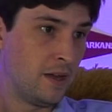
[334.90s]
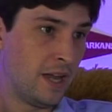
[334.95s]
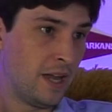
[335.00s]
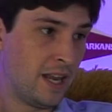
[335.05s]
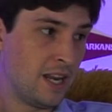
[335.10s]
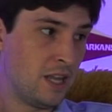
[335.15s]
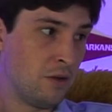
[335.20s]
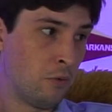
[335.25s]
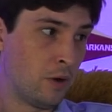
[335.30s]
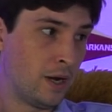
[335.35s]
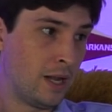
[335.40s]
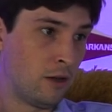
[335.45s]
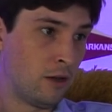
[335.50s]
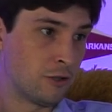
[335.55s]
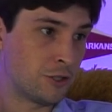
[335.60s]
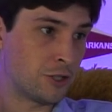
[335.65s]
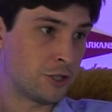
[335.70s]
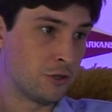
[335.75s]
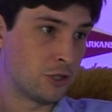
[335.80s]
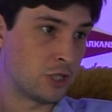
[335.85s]
Anyone
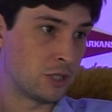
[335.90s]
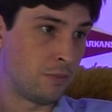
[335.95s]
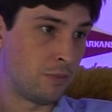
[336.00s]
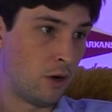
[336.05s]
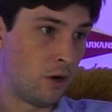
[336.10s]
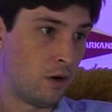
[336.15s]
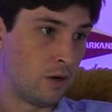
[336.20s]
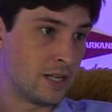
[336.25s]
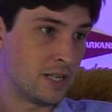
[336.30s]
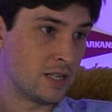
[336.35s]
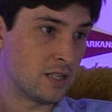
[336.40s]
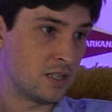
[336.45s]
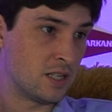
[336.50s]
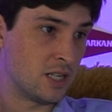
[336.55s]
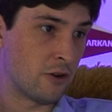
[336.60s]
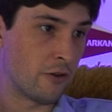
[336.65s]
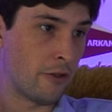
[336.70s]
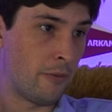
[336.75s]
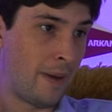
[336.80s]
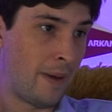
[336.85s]
else shoots the ball and he's
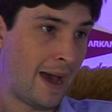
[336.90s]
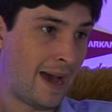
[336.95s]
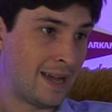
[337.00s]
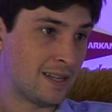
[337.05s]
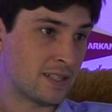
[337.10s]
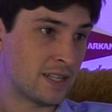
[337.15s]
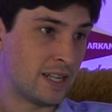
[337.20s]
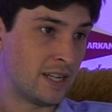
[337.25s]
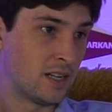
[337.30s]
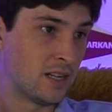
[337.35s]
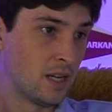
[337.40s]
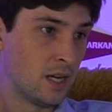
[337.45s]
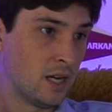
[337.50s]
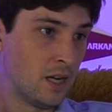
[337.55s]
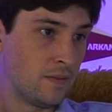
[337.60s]
near the basket,